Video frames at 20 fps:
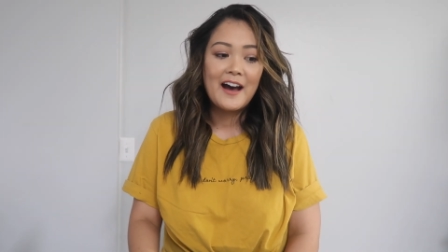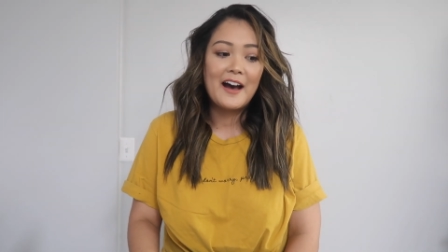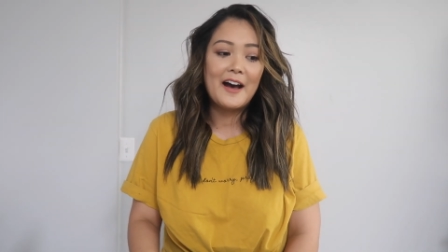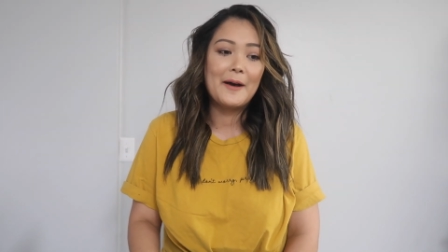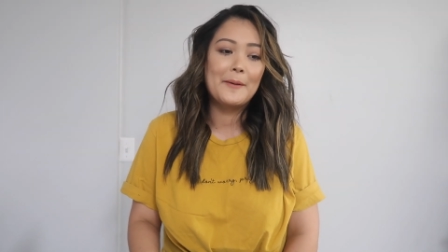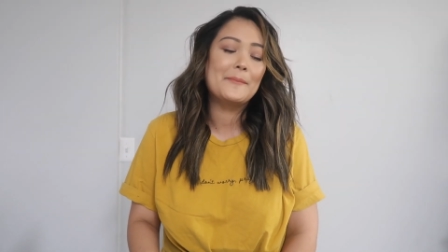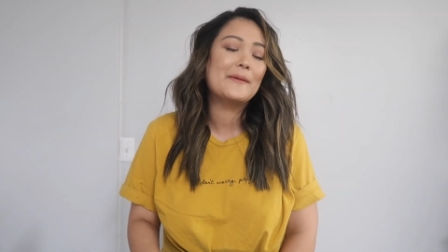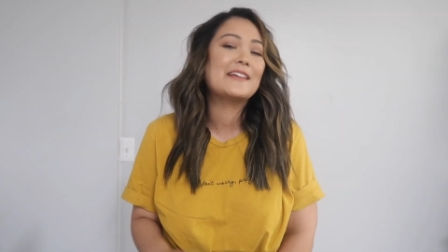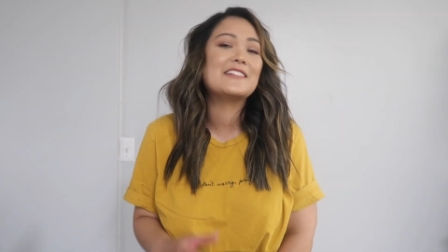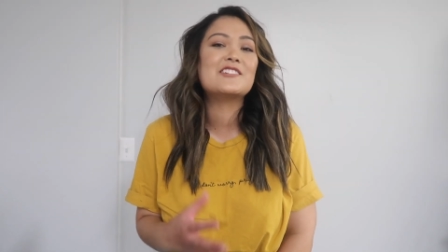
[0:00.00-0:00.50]

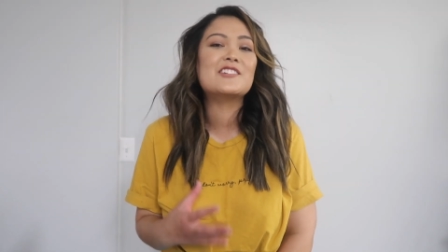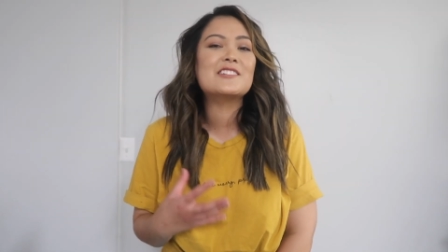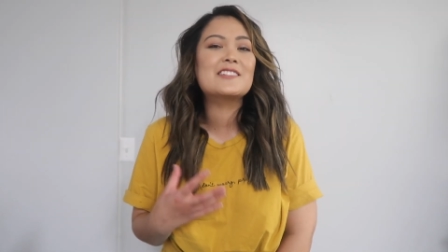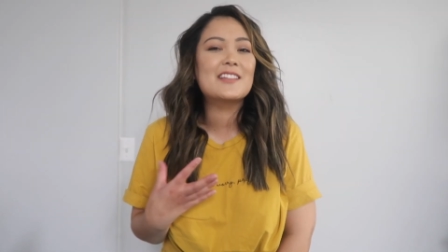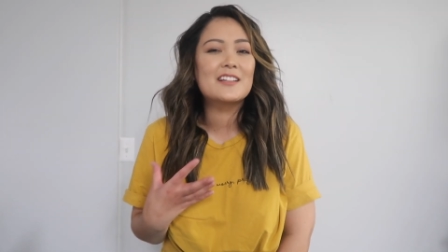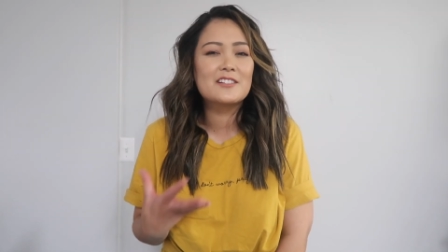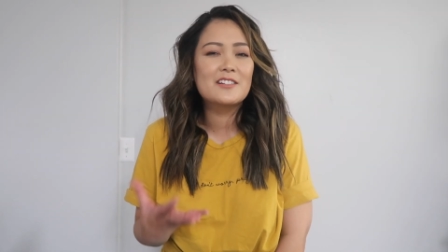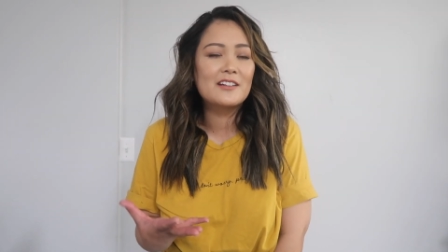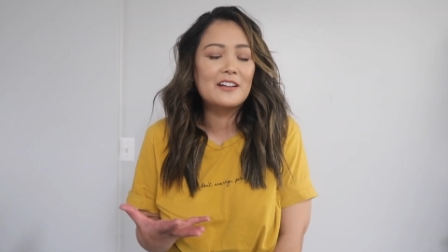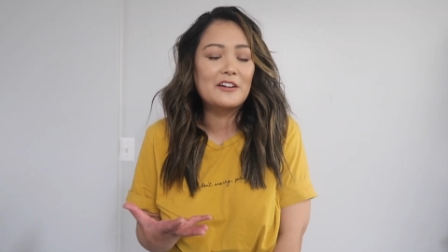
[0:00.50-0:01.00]
um, it's just
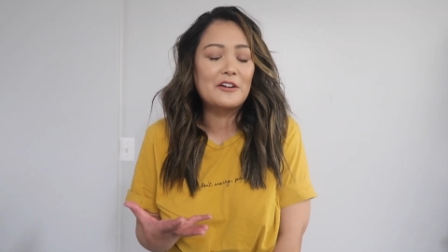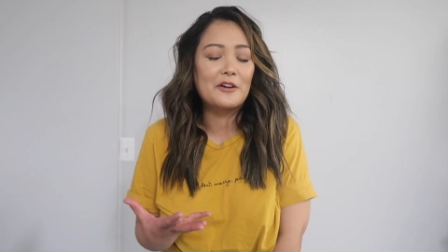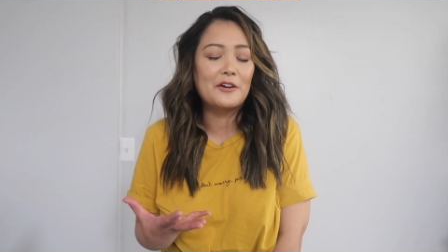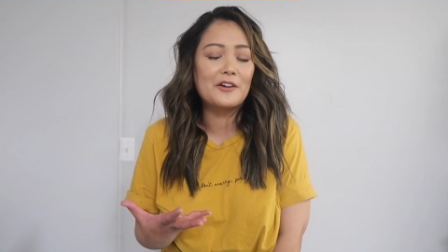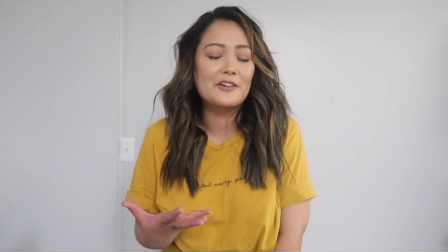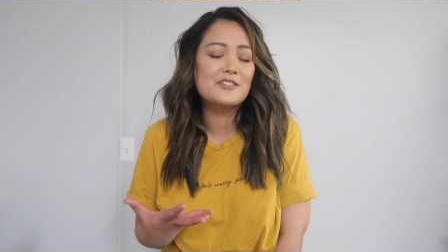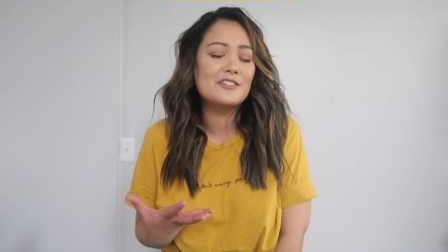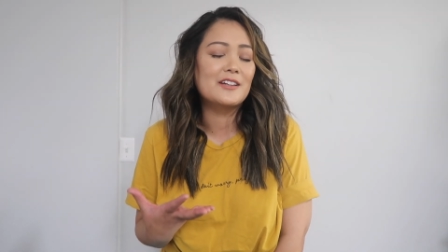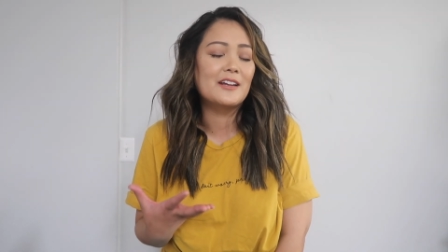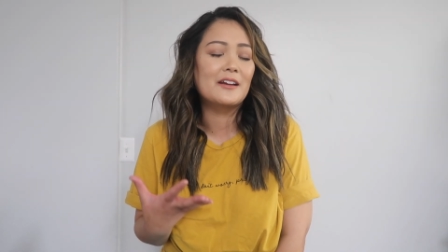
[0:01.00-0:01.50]
such an
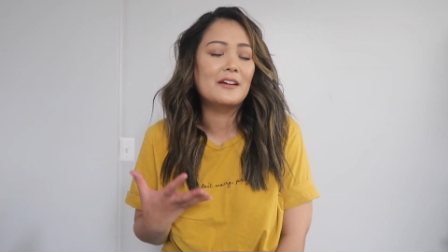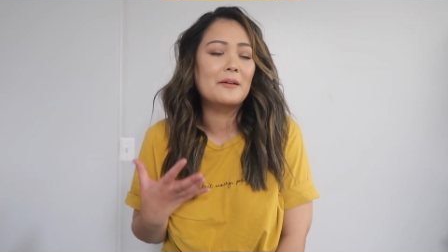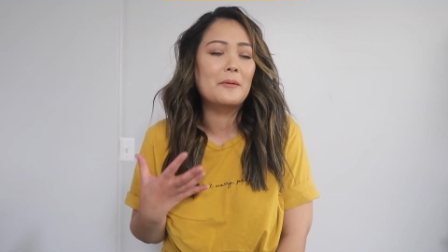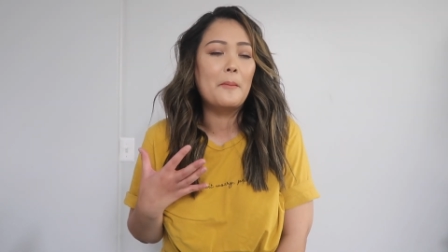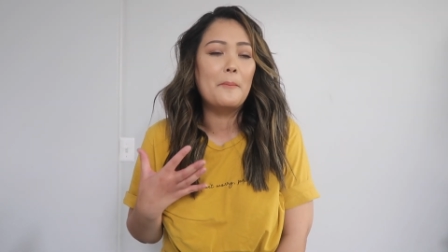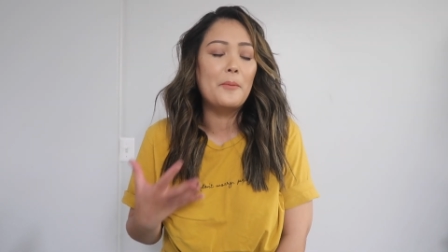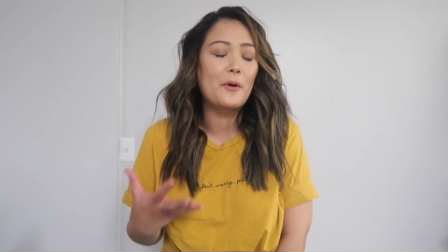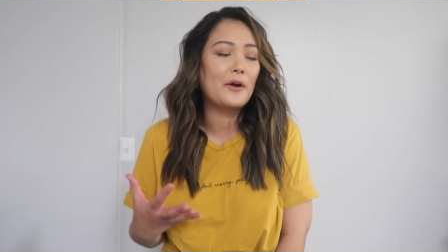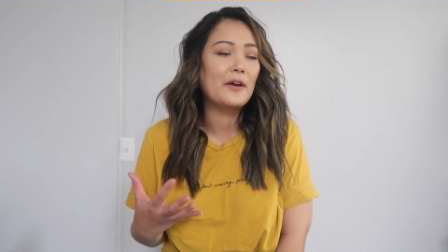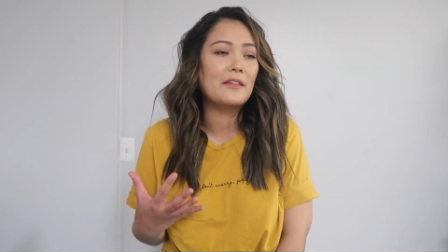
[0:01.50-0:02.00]
encouraging
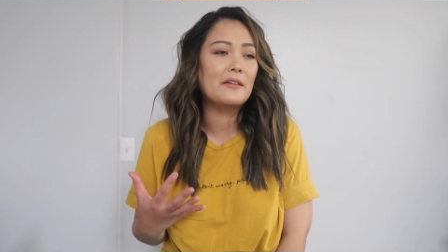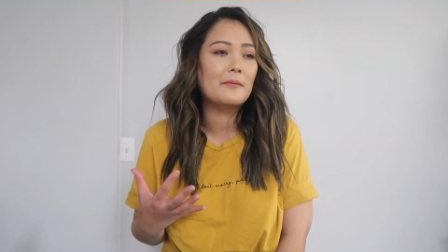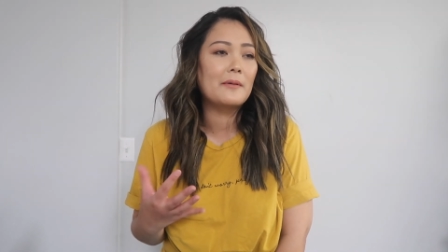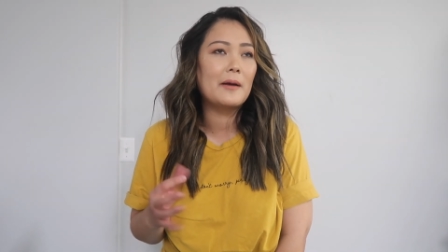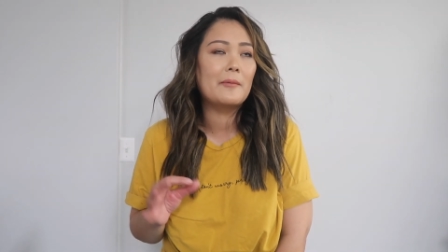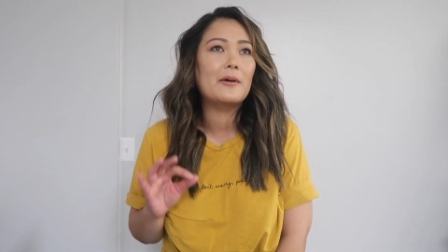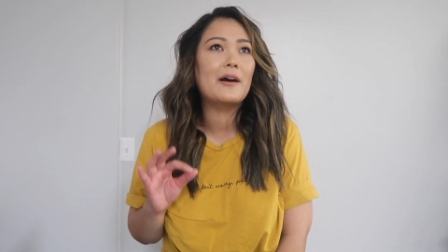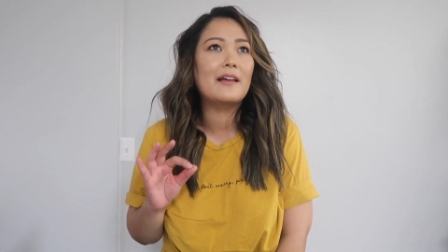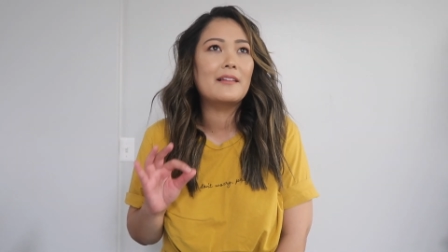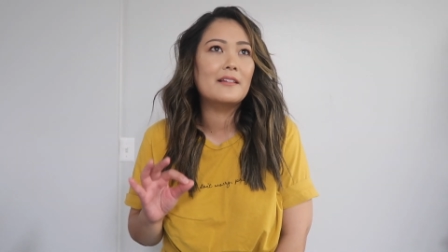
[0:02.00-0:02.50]
book in the
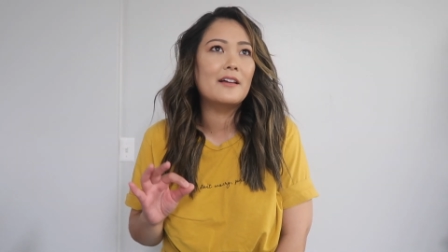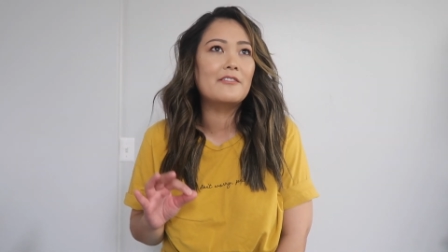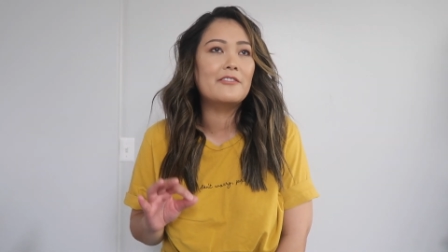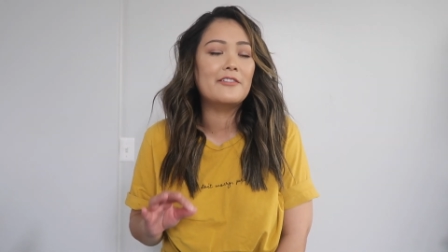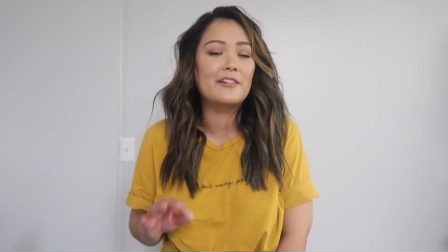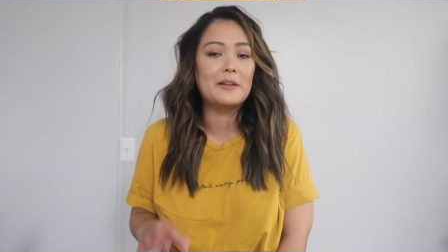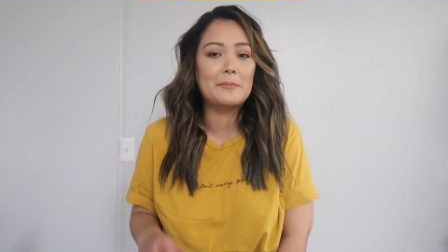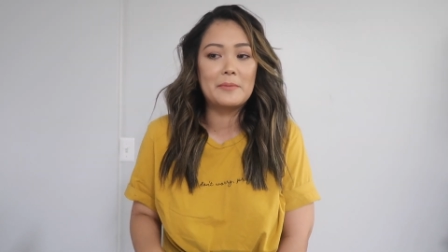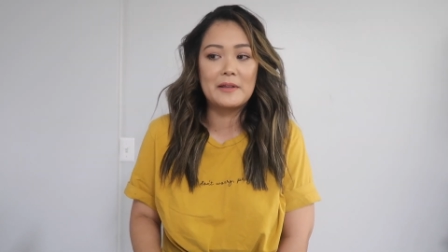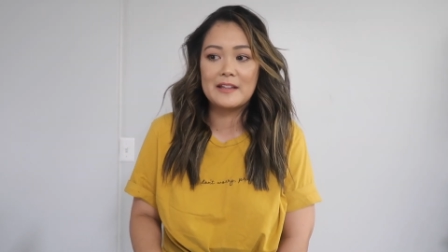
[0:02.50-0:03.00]
Bible. I love
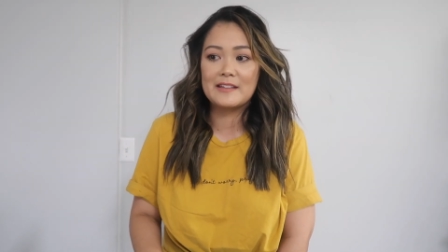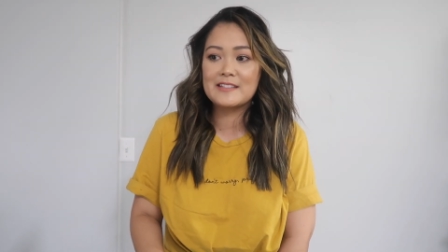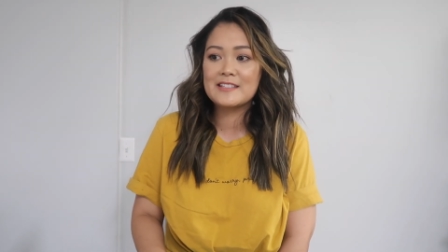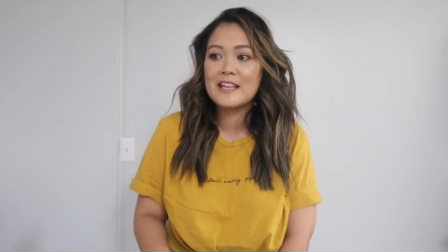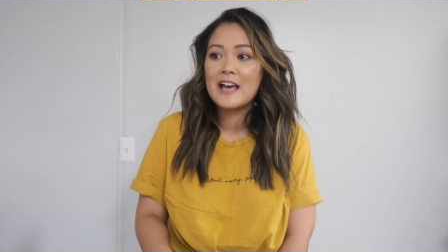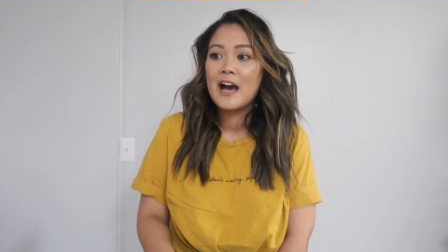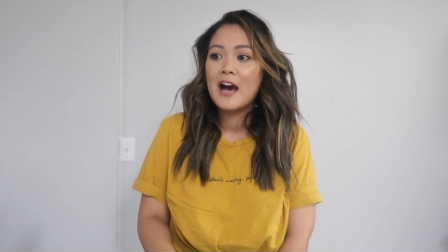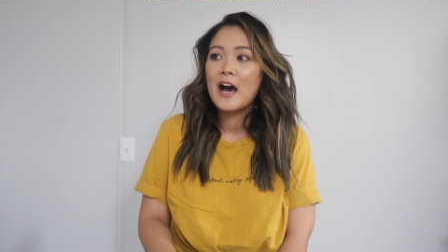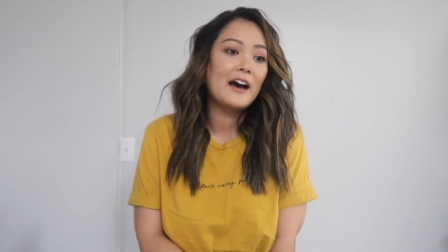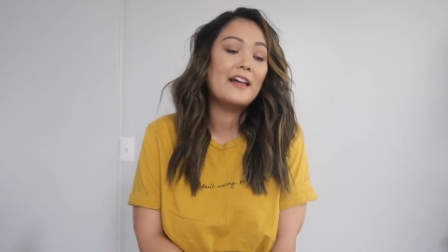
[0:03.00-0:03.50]
Philippians.